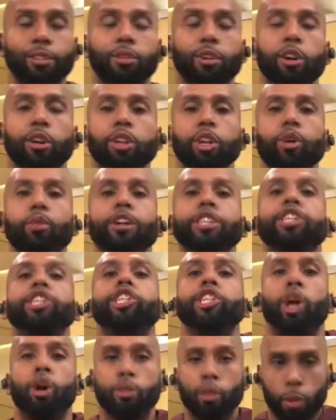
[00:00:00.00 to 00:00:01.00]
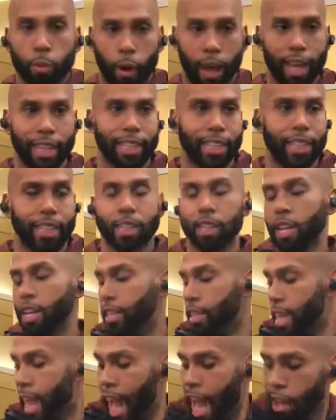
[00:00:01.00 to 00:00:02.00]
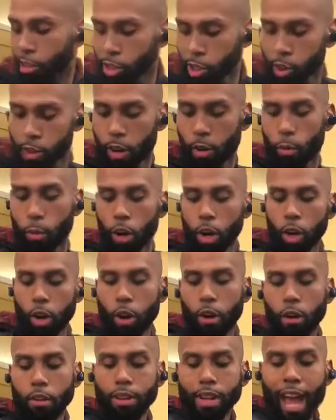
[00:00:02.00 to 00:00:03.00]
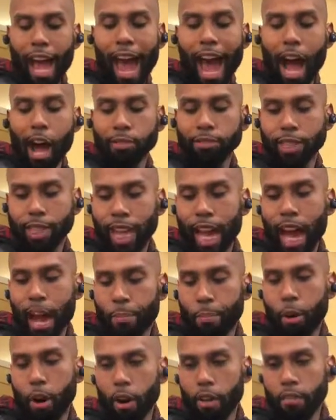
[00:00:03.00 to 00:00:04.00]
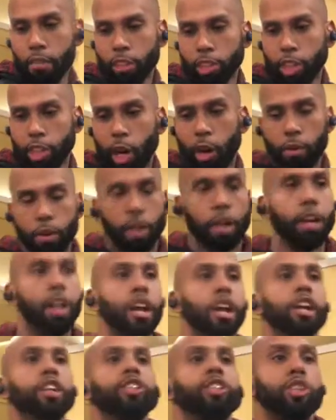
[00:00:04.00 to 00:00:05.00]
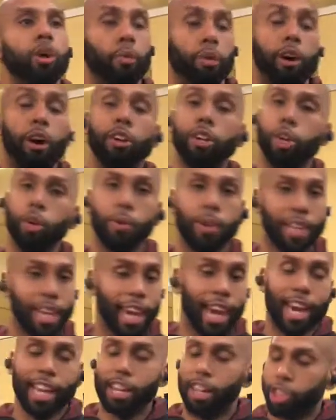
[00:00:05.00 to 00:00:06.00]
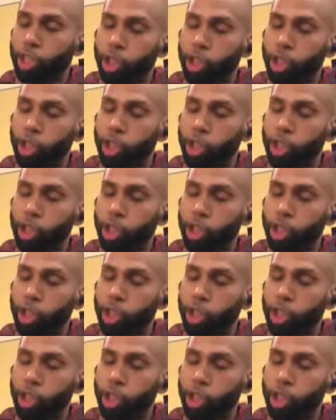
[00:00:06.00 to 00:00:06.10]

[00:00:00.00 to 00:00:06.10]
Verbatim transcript: Good. Drop it like it's hot. Good. We got drop sets. We're doing all week, y'all. So we're gonna do again.